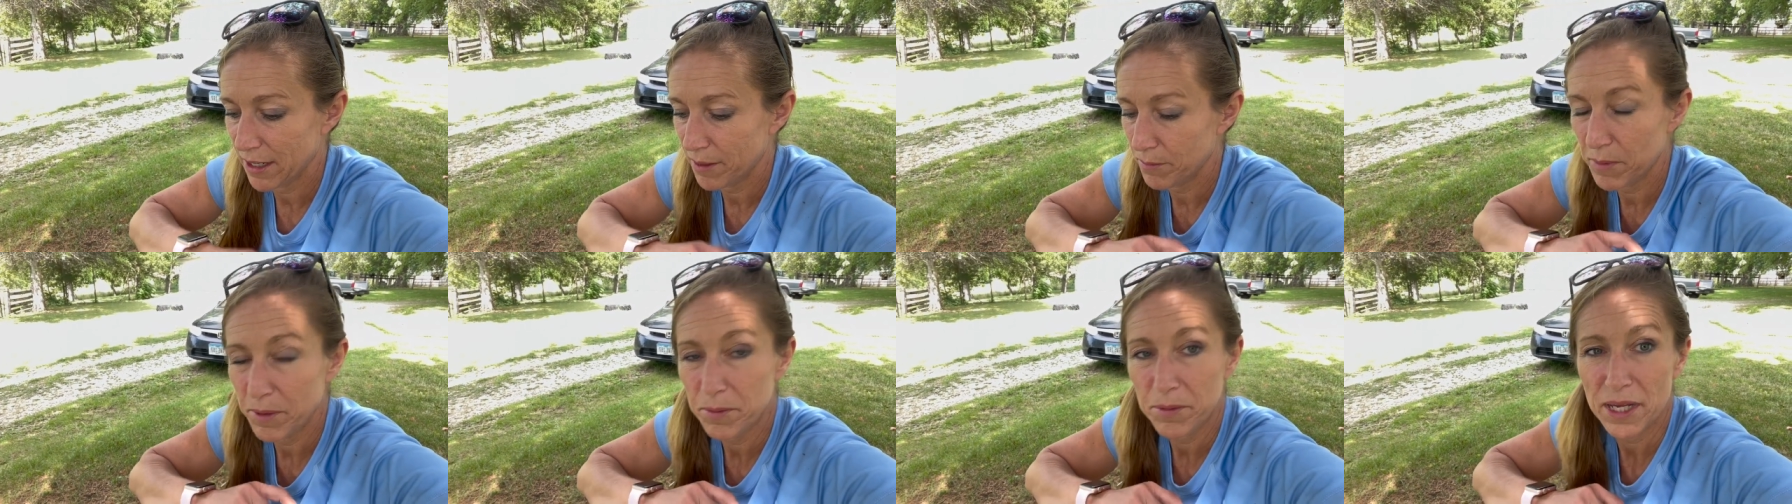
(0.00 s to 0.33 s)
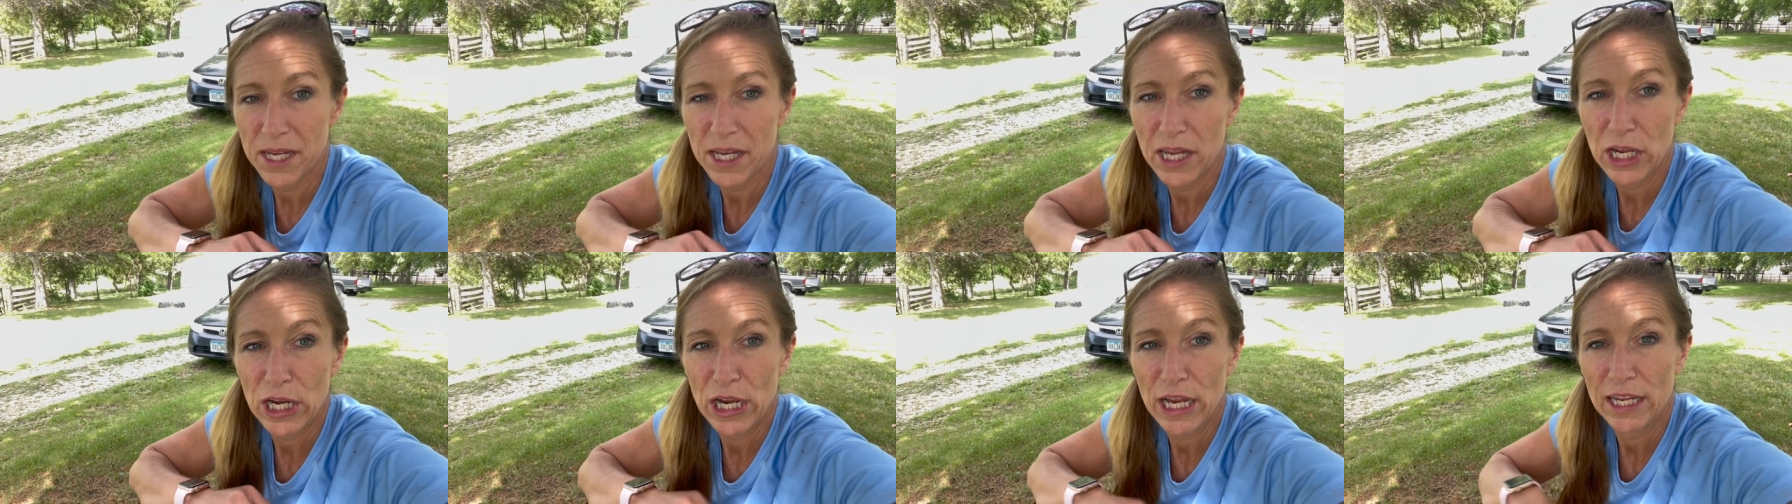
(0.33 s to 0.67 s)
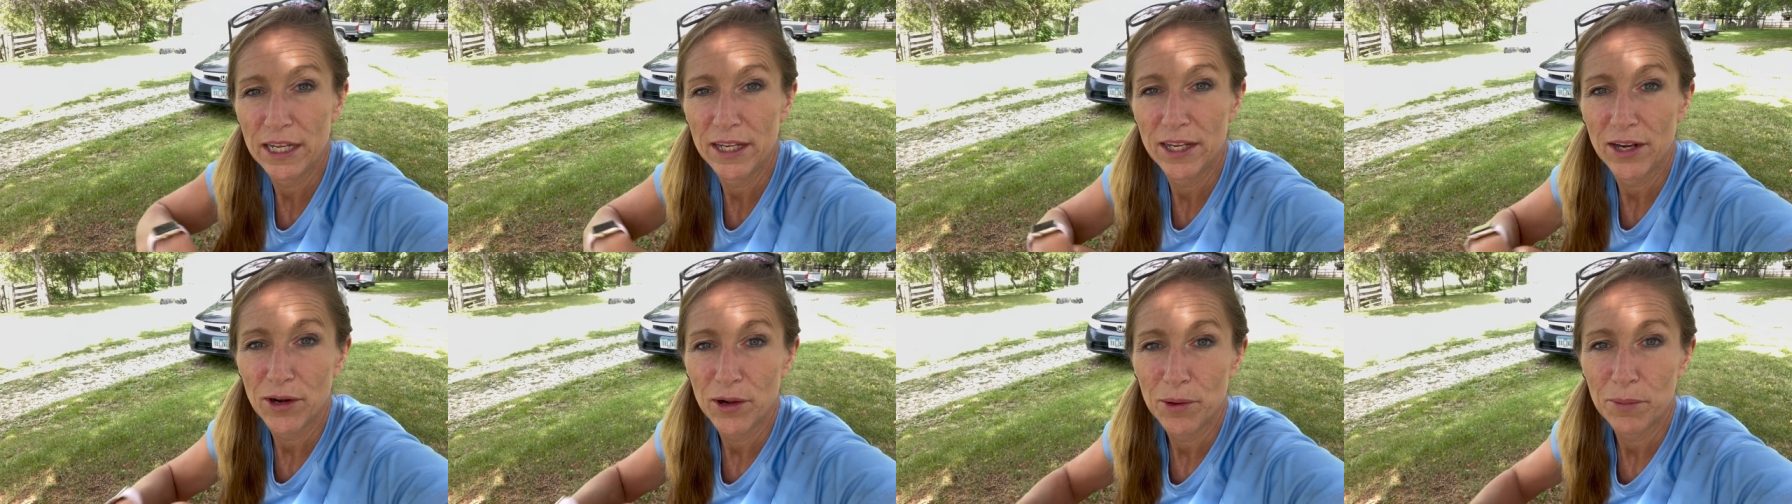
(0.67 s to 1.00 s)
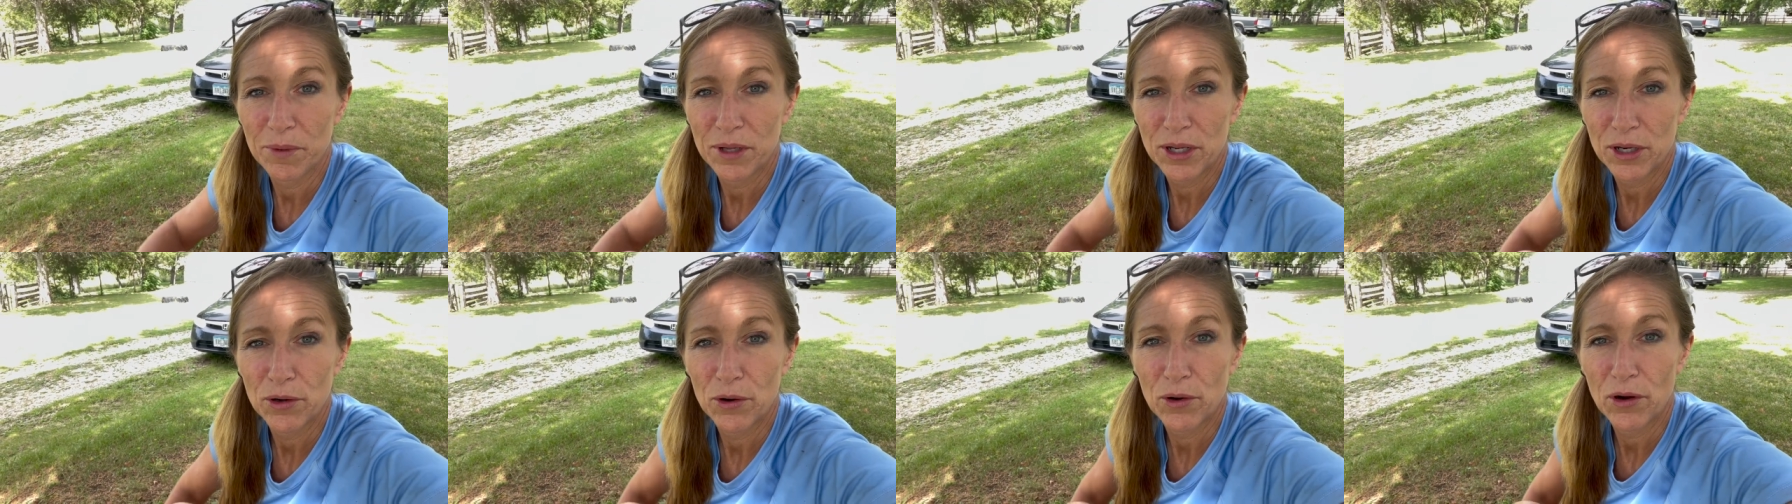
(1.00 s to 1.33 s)
Maybe I could hang it on
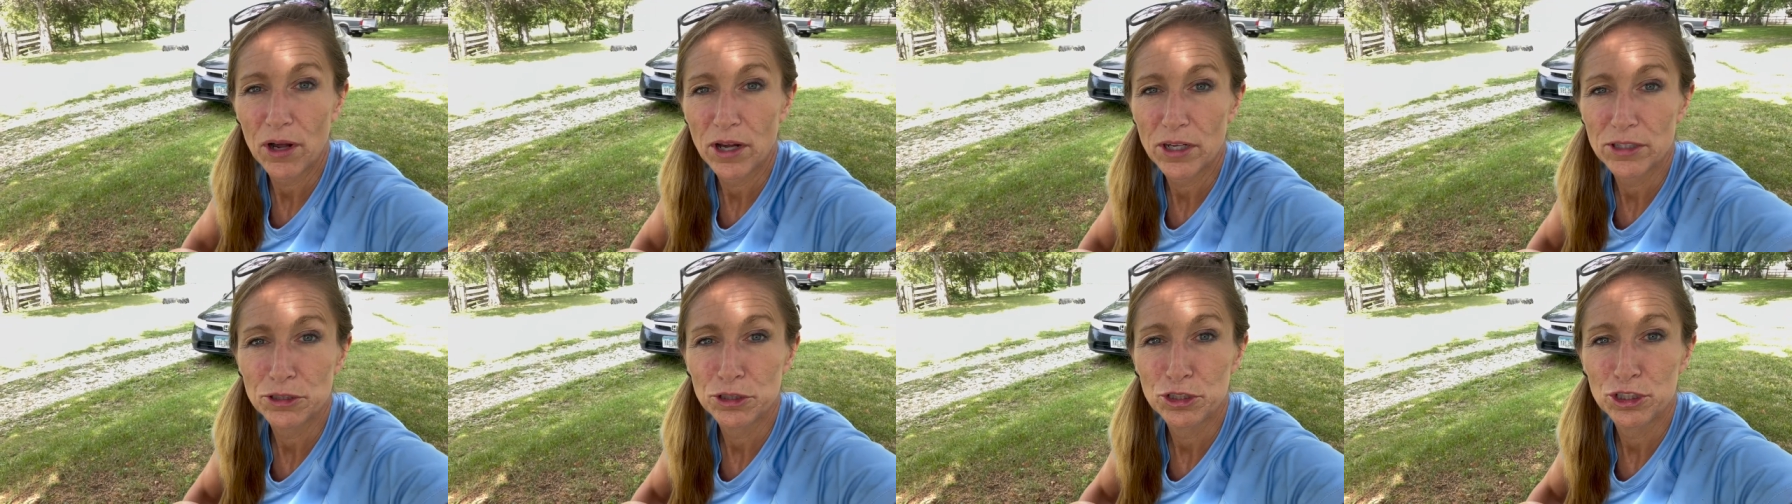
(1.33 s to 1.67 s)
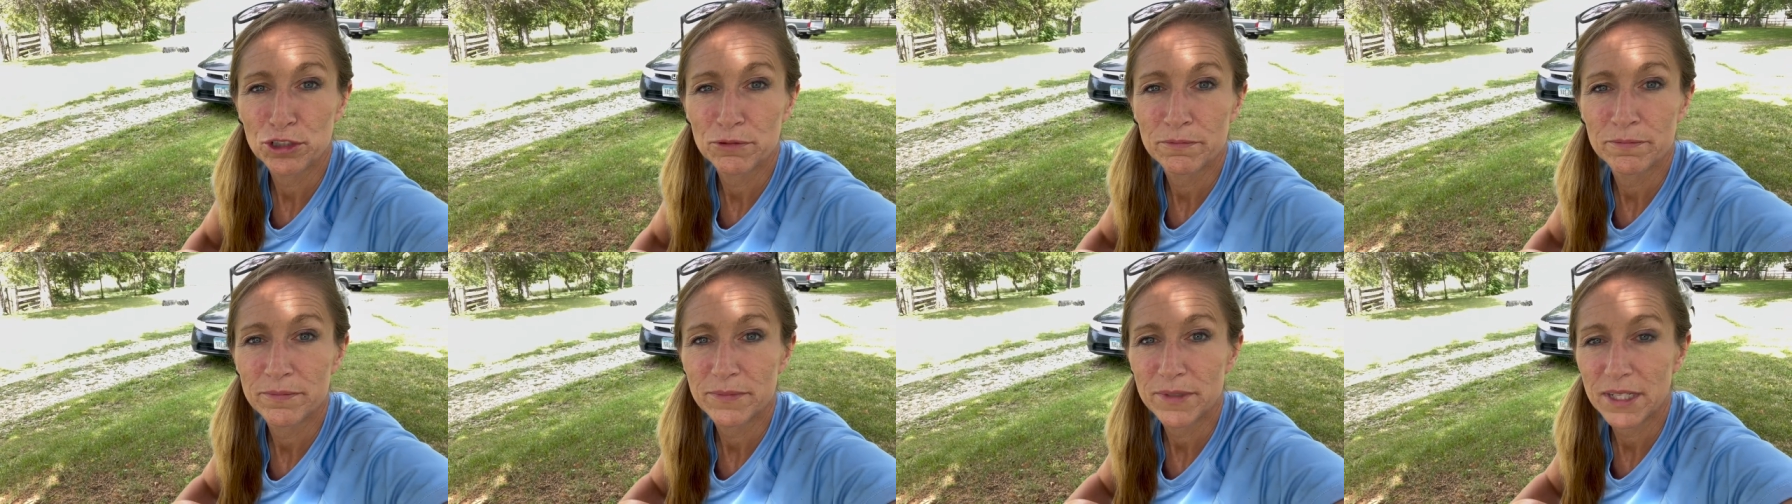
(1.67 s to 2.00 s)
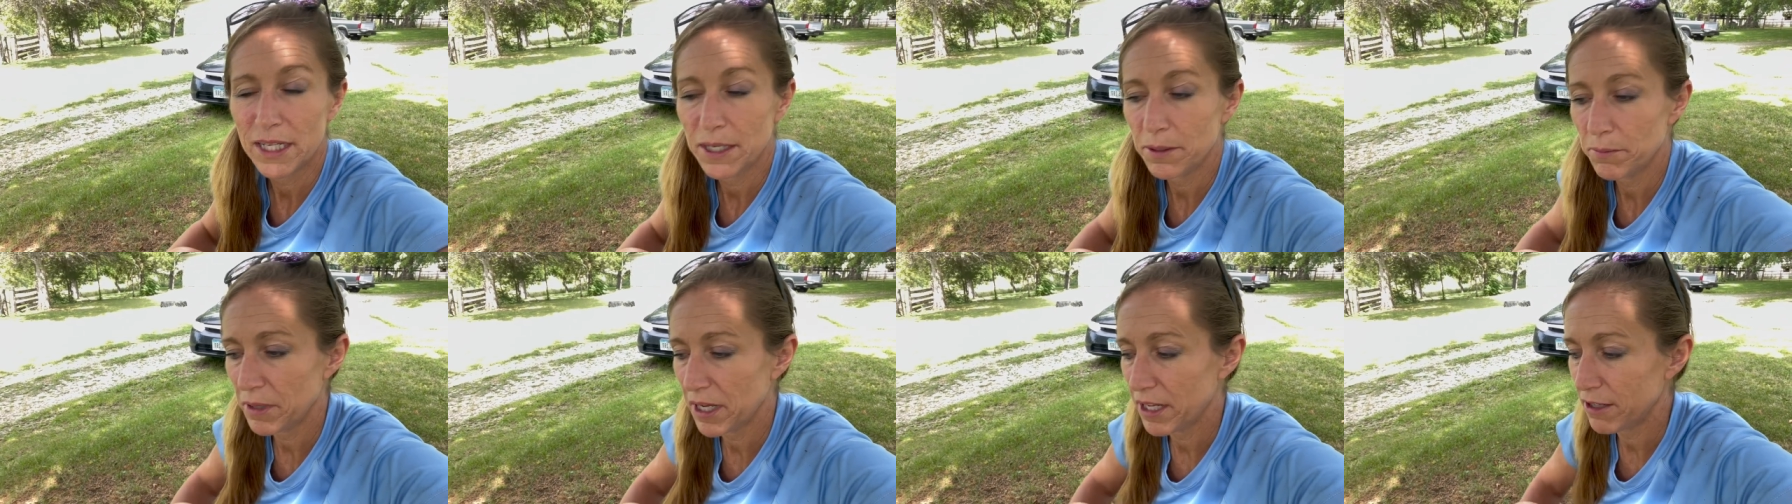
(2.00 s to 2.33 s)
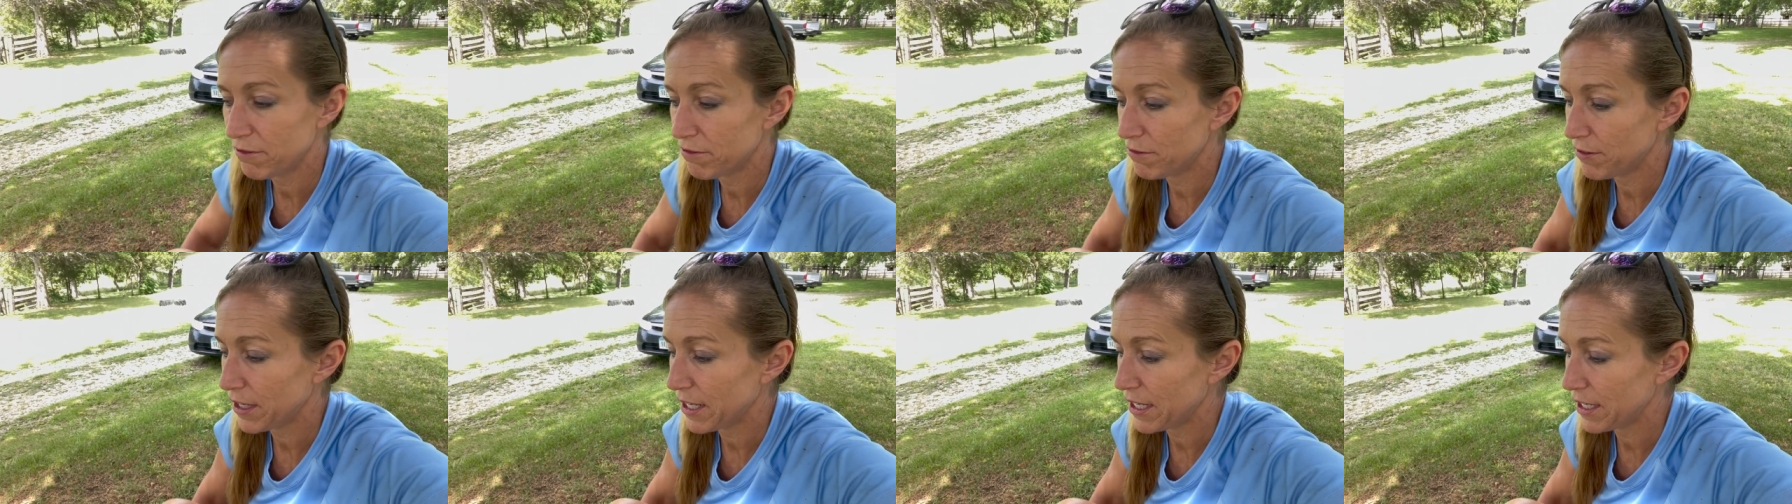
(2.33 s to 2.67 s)
my garage. It might
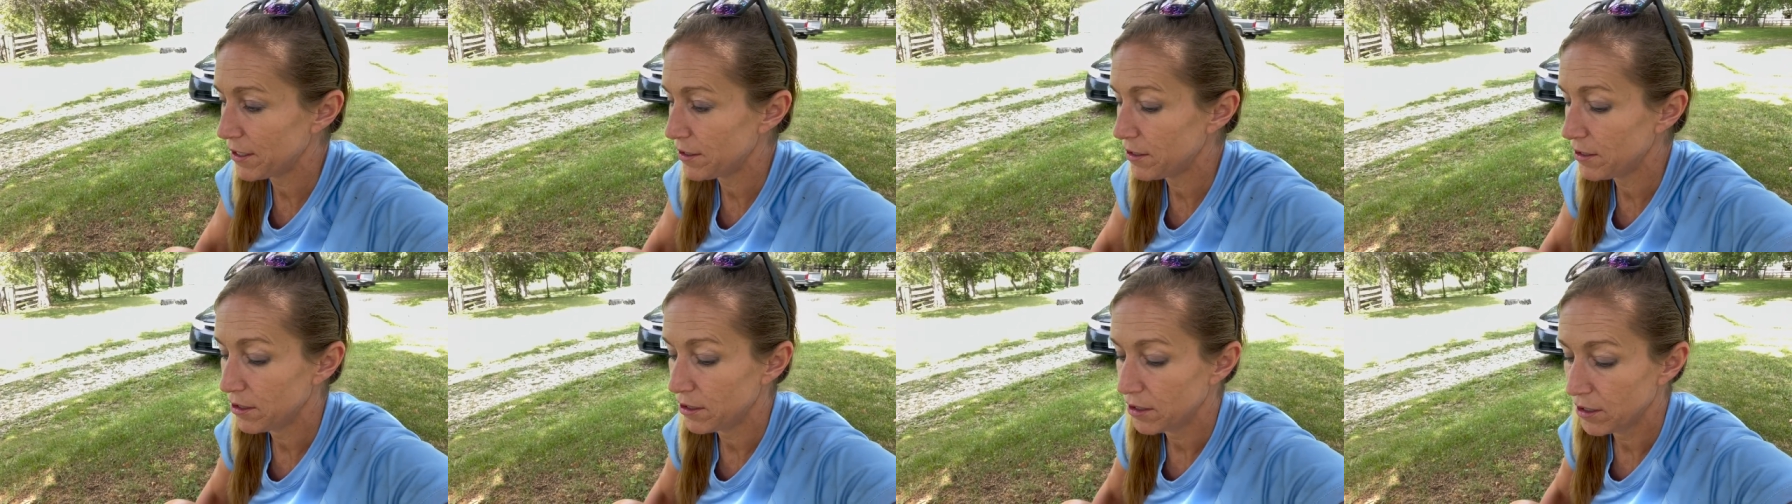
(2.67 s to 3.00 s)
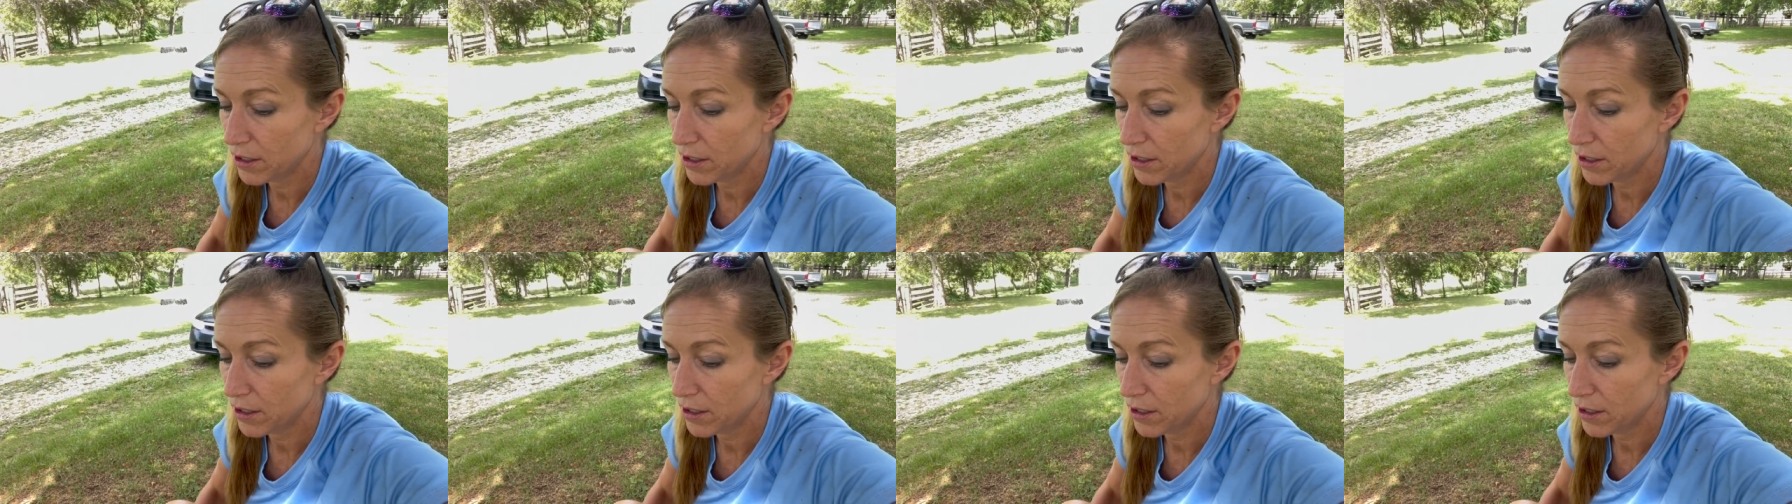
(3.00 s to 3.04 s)
fade.